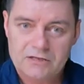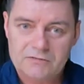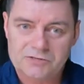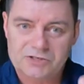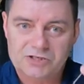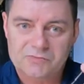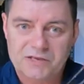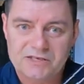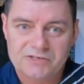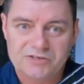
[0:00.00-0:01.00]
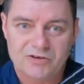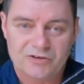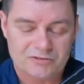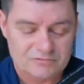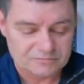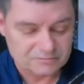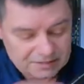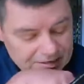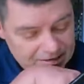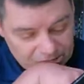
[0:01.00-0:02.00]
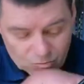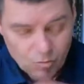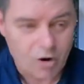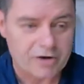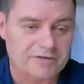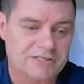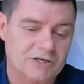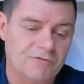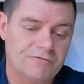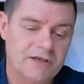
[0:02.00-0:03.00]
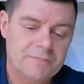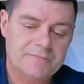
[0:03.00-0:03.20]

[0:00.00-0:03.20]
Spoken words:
which spins on the wire itself,